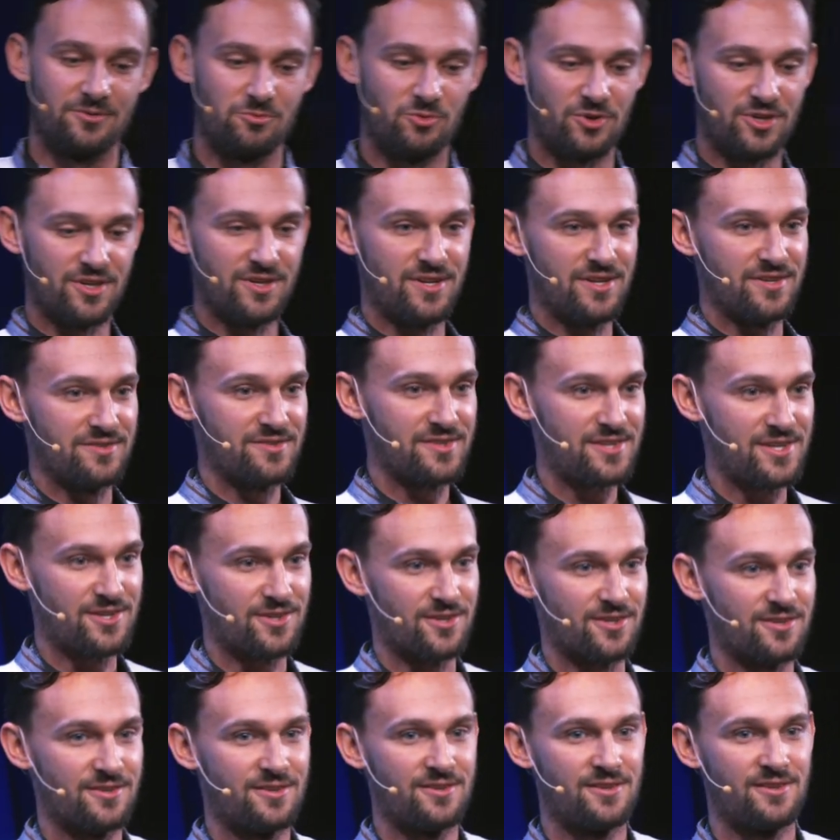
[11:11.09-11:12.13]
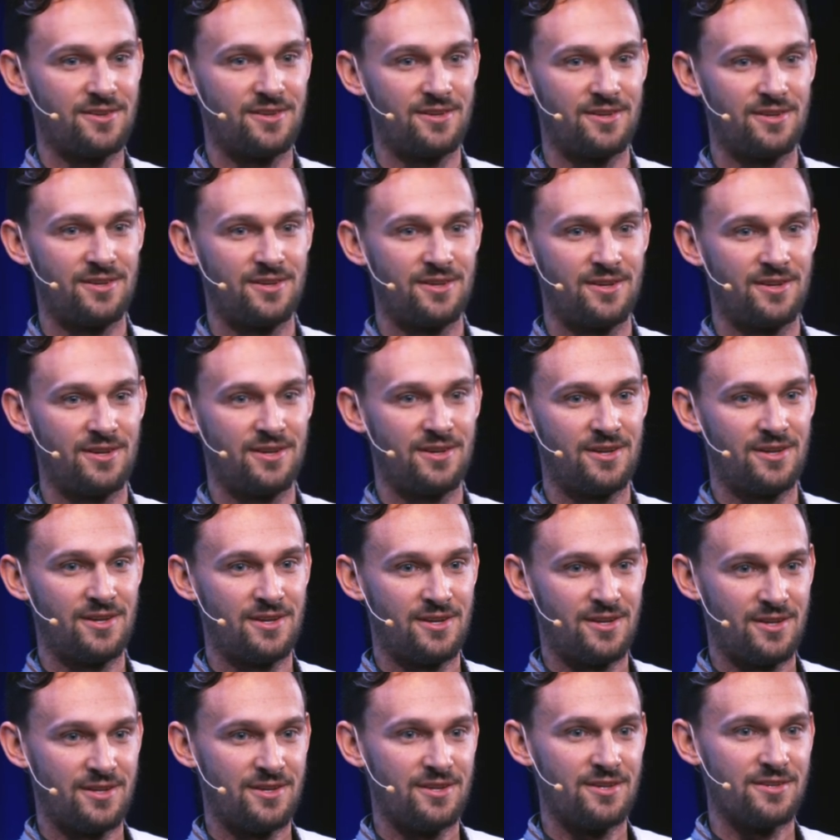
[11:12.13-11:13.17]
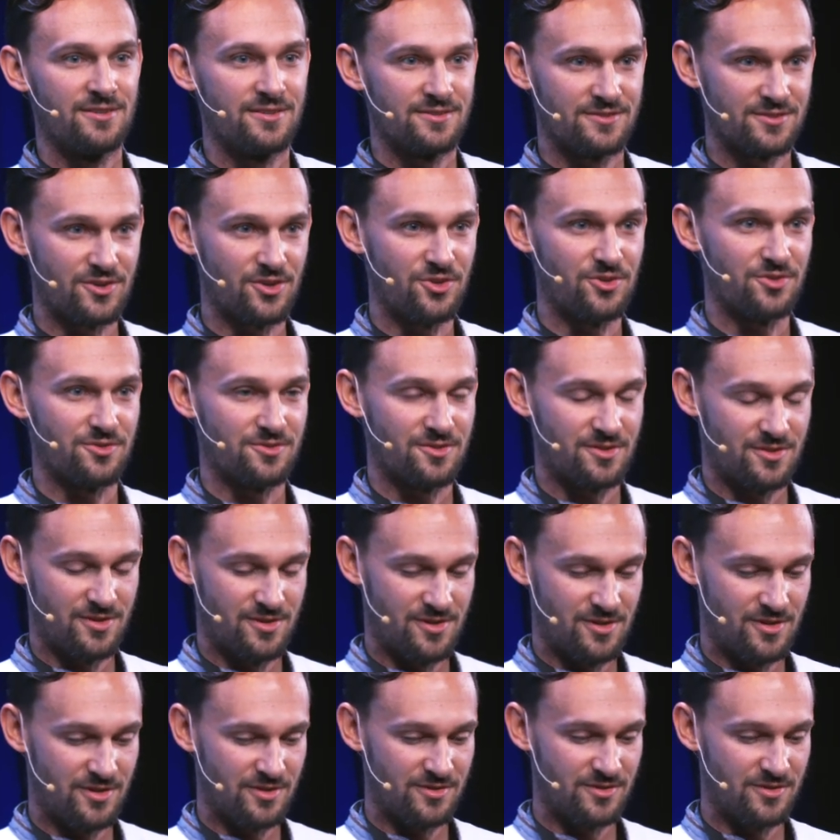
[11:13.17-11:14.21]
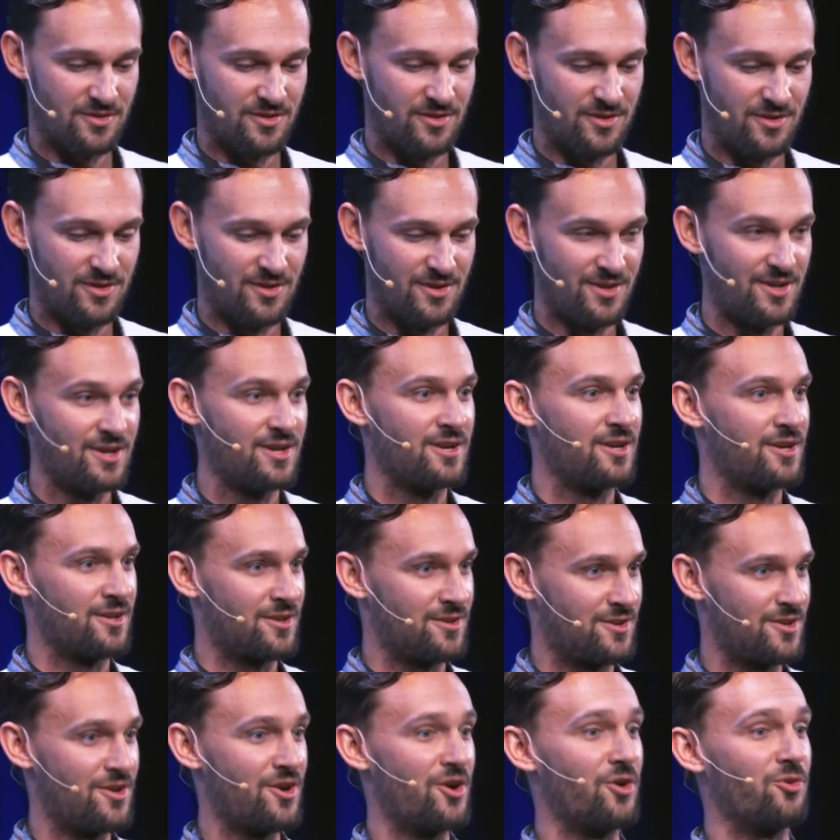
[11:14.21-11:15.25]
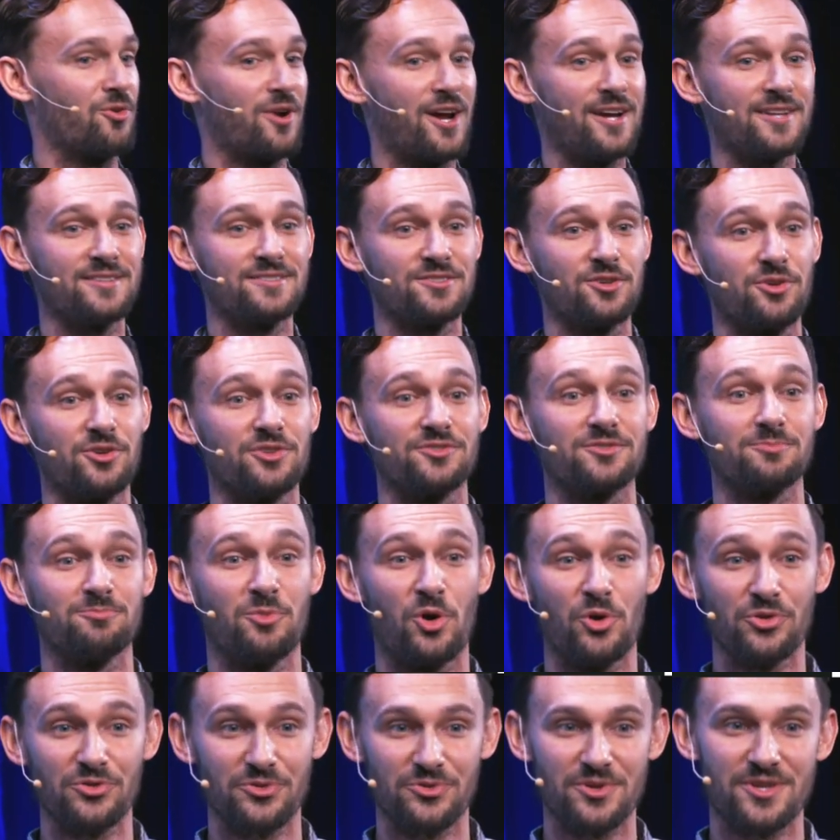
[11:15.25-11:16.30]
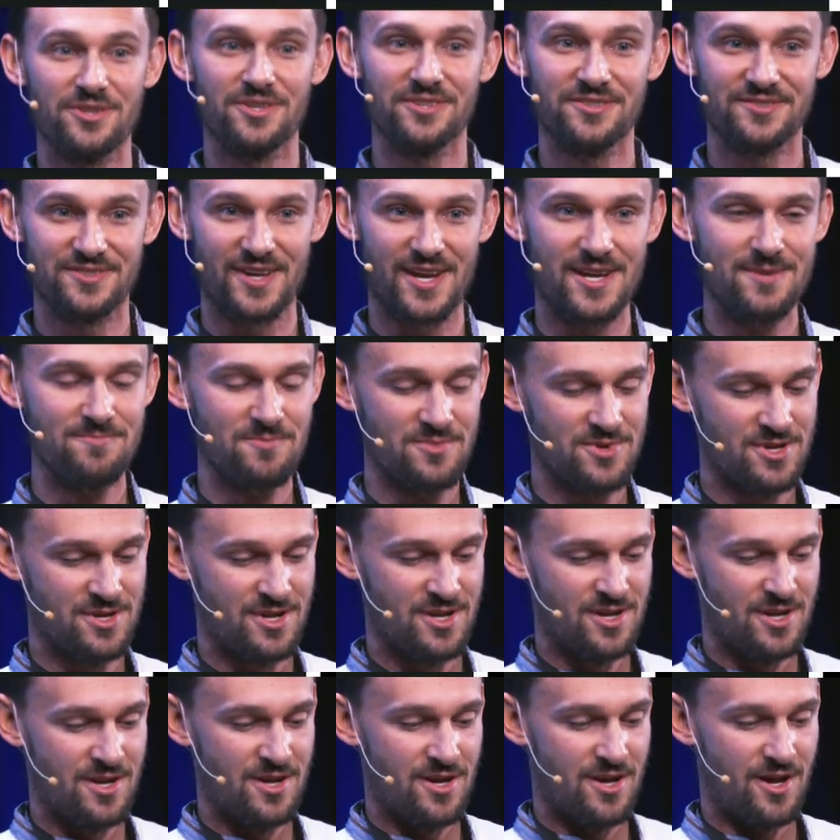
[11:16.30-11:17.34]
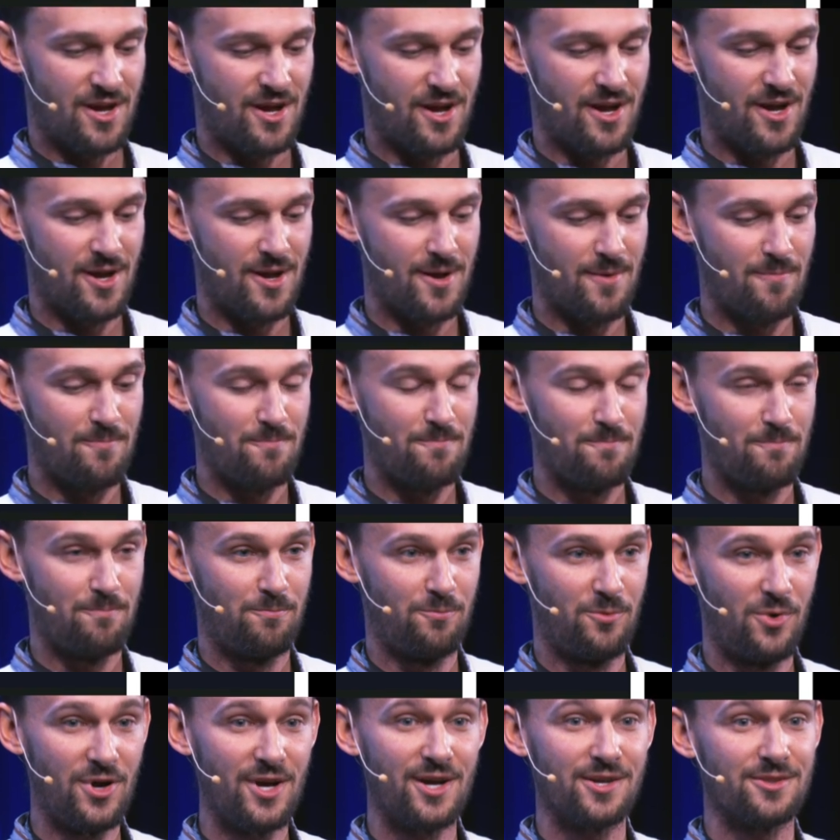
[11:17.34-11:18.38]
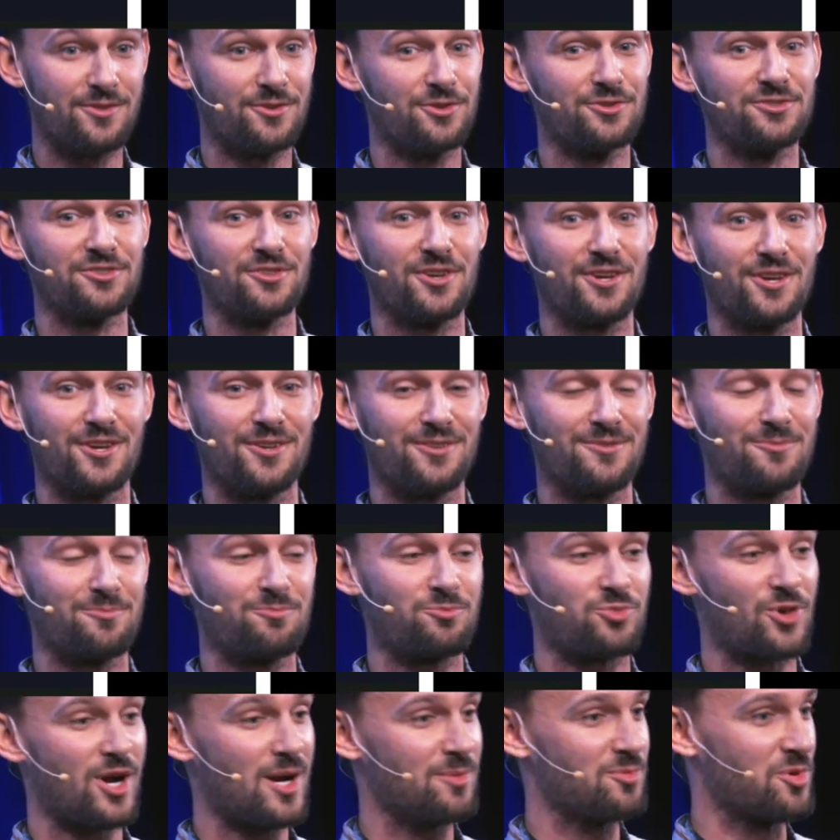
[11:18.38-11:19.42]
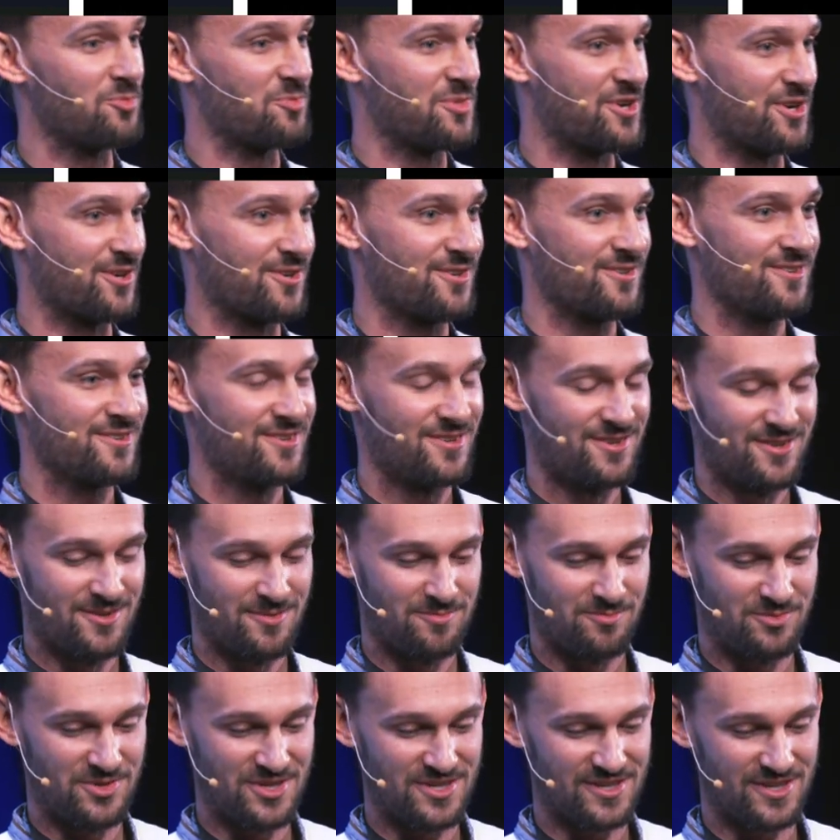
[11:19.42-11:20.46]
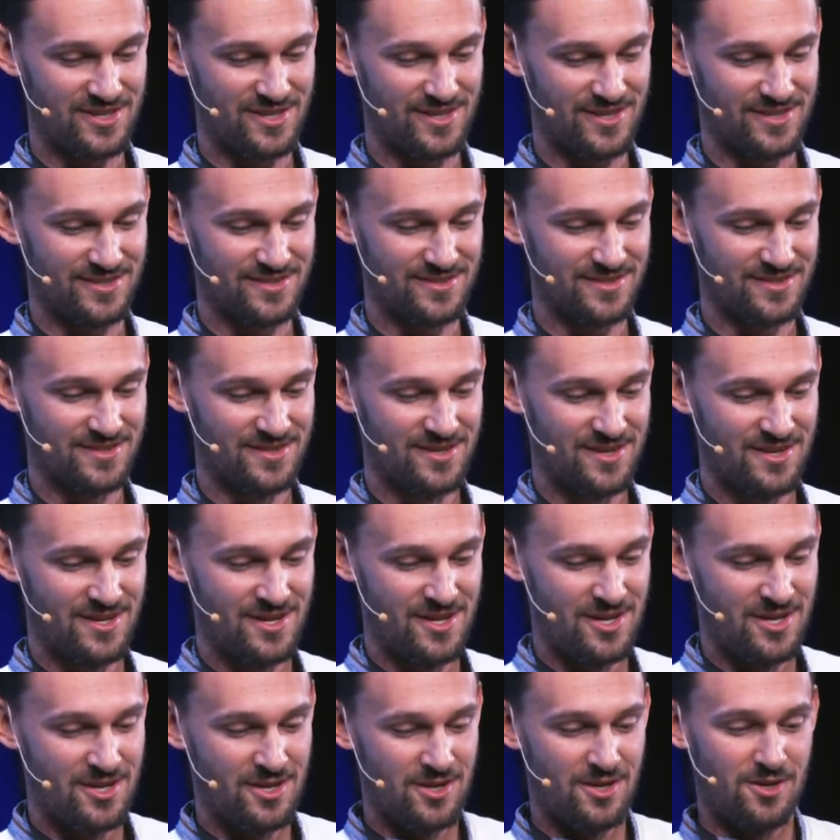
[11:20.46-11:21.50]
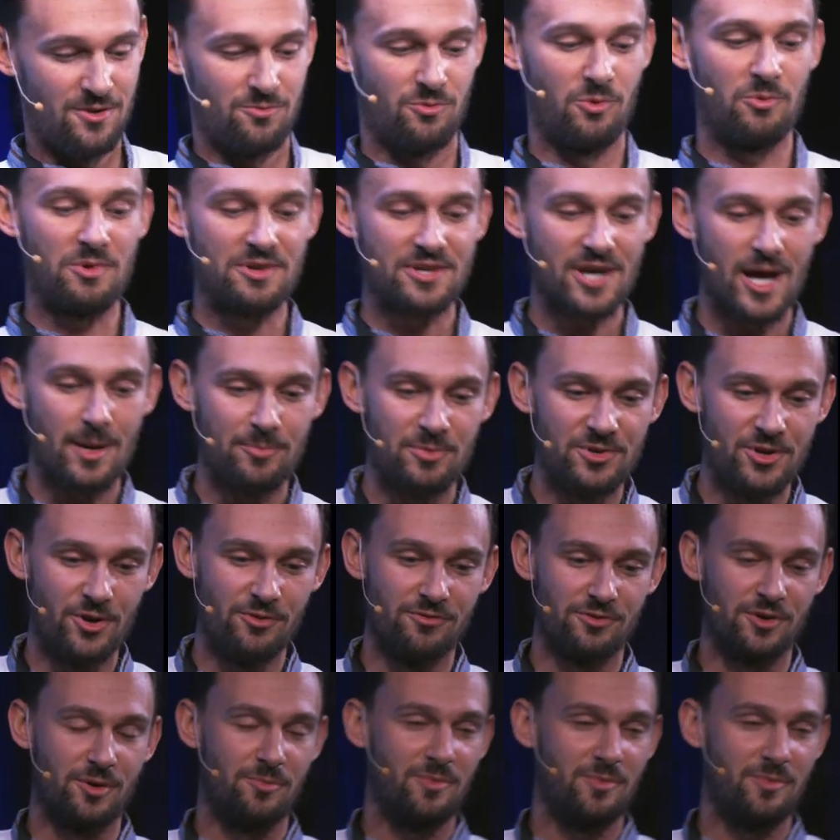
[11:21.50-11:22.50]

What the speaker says: what it is here? So no, right? So it's mostly the same, but there's a problem here because when we copy over to